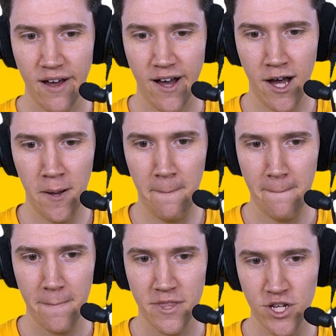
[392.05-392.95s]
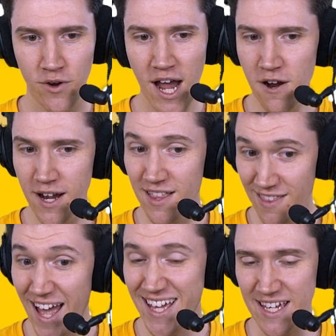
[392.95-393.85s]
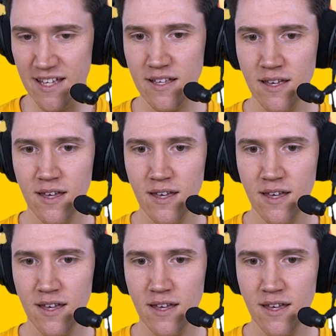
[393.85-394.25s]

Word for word: Um, so I already like it.